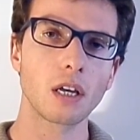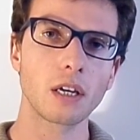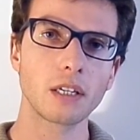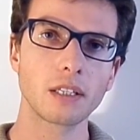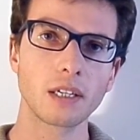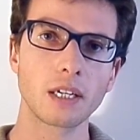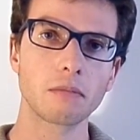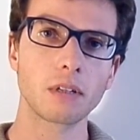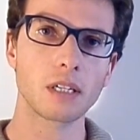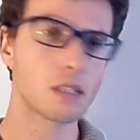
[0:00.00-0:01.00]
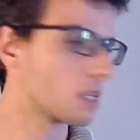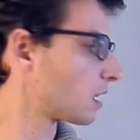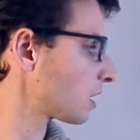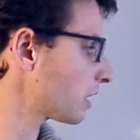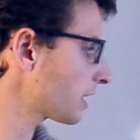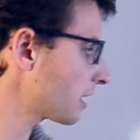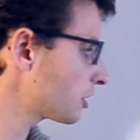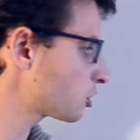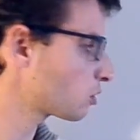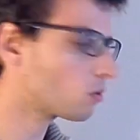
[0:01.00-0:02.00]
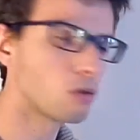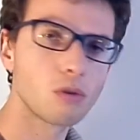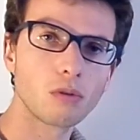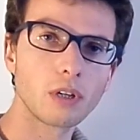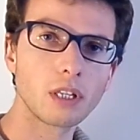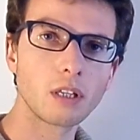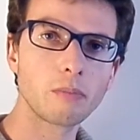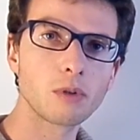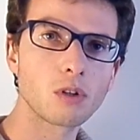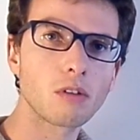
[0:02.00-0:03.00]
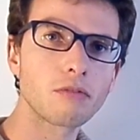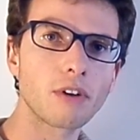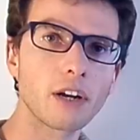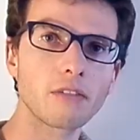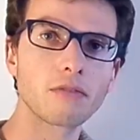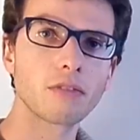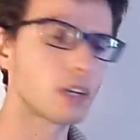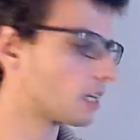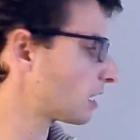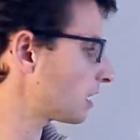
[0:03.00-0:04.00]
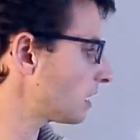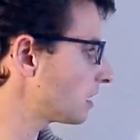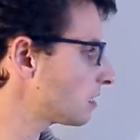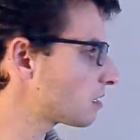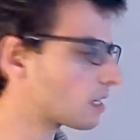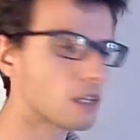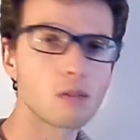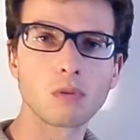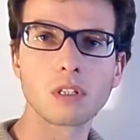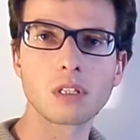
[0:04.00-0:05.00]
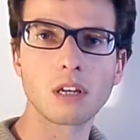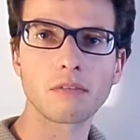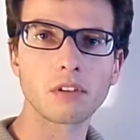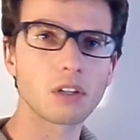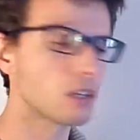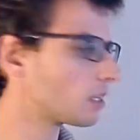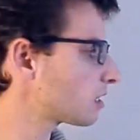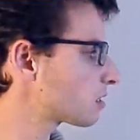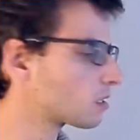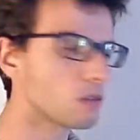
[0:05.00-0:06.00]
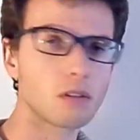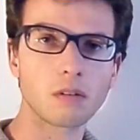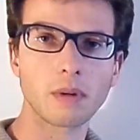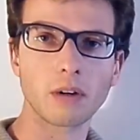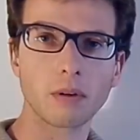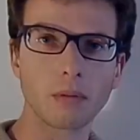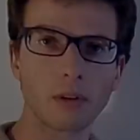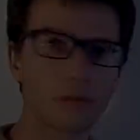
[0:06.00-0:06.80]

in the curve test, like I showed you in the episode 5, in this case with 7 clicks on my rebound.